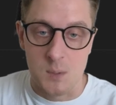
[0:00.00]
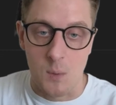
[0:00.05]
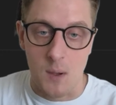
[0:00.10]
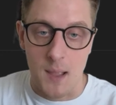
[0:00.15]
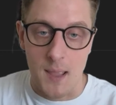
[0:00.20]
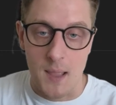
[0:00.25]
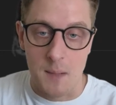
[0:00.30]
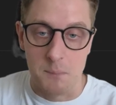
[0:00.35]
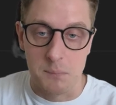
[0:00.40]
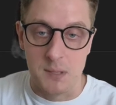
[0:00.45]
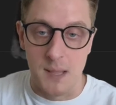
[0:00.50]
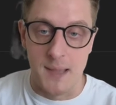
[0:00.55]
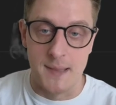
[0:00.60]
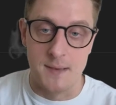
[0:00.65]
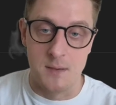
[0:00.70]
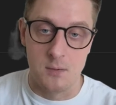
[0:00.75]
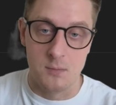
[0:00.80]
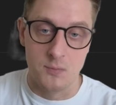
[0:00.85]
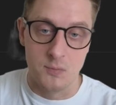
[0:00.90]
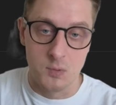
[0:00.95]
I apply
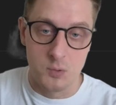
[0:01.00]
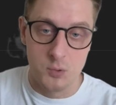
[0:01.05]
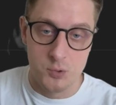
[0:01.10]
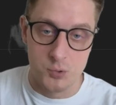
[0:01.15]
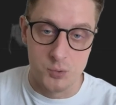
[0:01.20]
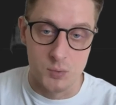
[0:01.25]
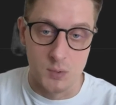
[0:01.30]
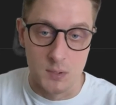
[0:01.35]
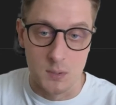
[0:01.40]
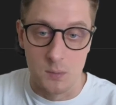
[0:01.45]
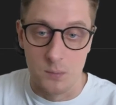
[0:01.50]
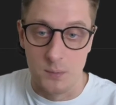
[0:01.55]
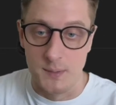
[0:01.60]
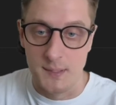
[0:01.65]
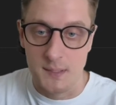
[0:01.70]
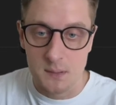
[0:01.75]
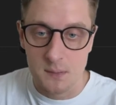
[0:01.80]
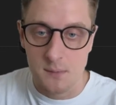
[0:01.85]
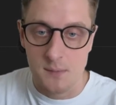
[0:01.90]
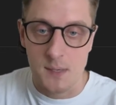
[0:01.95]
the convolutional
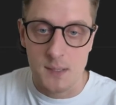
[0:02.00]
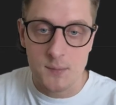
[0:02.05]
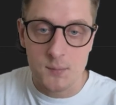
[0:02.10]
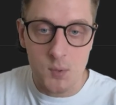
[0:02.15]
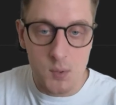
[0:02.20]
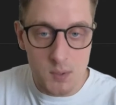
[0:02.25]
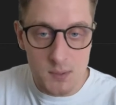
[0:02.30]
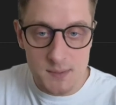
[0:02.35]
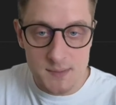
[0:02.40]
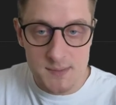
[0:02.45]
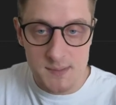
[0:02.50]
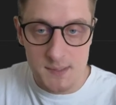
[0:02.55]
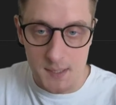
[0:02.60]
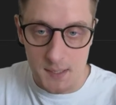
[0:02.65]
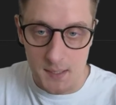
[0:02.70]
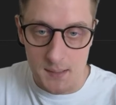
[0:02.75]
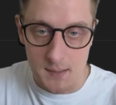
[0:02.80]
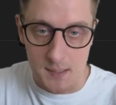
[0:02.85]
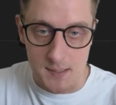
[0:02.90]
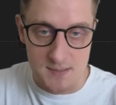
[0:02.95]
networks,
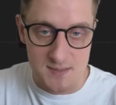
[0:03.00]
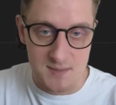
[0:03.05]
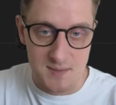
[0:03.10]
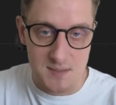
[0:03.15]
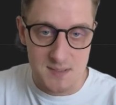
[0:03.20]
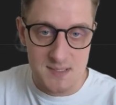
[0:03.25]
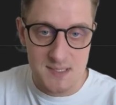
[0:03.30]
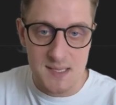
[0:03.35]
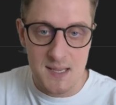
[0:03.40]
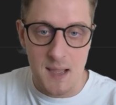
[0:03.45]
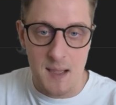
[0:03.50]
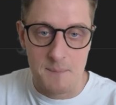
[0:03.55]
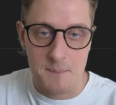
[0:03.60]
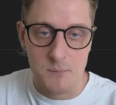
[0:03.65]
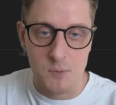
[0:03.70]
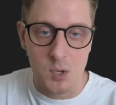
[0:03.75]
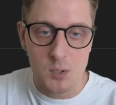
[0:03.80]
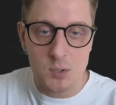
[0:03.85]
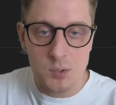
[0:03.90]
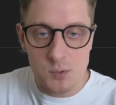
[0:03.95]
and as you can see, I'm
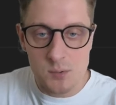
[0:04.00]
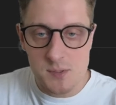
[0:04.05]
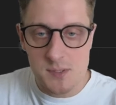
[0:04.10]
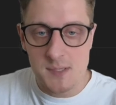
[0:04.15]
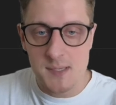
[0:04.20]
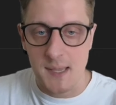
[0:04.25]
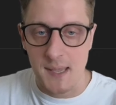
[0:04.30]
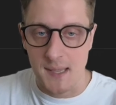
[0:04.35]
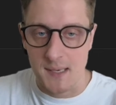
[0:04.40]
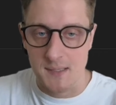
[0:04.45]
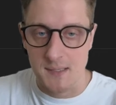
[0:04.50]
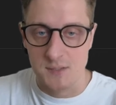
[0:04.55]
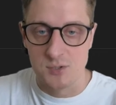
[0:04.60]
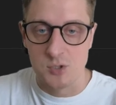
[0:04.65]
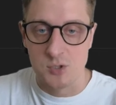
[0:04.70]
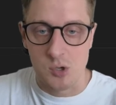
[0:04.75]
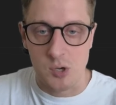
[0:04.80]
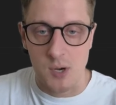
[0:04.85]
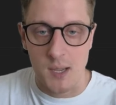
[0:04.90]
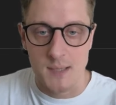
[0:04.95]
not using any
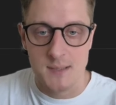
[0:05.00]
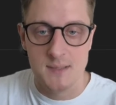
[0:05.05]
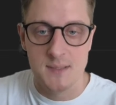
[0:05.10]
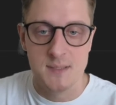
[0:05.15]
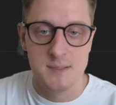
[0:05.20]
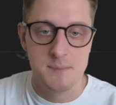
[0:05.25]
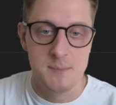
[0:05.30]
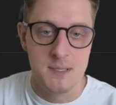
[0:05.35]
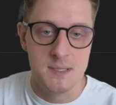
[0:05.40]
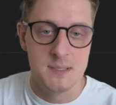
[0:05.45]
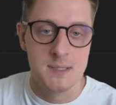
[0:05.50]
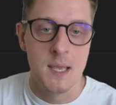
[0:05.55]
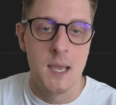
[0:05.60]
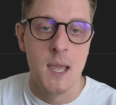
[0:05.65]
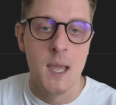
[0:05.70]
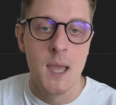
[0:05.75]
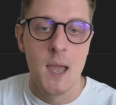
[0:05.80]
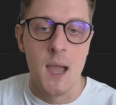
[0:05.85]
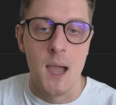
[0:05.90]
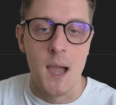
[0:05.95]
strides. This means
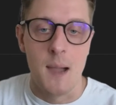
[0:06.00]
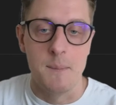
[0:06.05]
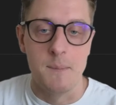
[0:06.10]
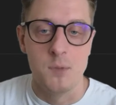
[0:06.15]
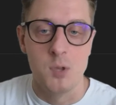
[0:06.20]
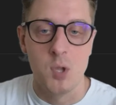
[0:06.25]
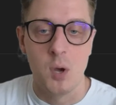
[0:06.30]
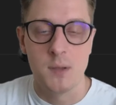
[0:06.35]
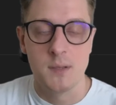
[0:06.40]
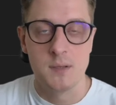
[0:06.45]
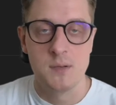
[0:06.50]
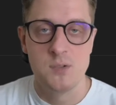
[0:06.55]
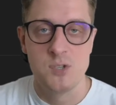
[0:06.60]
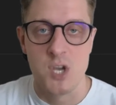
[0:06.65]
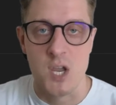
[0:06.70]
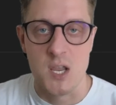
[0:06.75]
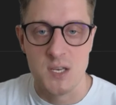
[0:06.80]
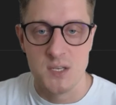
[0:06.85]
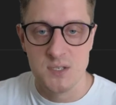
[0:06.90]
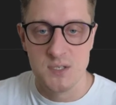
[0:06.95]
I'm not
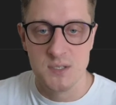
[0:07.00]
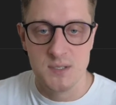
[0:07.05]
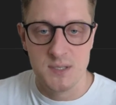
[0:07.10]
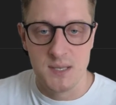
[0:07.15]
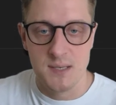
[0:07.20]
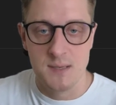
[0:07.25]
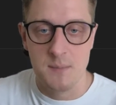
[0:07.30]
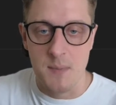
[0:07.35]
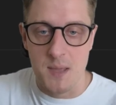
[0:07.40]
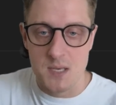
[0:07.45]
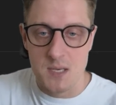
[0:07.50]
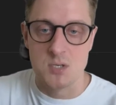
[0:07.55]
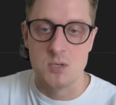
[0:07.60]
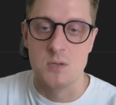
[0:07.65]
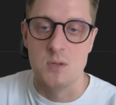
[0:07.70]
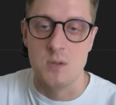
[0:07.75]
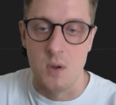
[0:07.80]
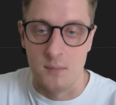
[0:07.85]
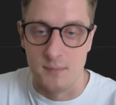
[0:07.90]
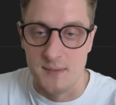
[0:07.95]
changing the
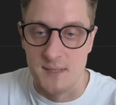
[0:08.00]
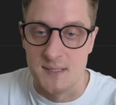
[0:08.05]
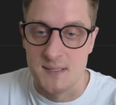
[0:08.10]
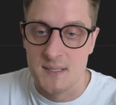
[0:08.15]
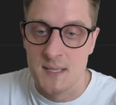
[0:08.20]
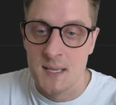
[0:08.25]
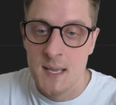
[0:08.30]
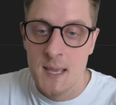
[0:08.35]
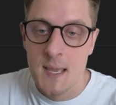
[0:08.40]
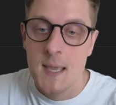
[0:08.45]
dimension of this.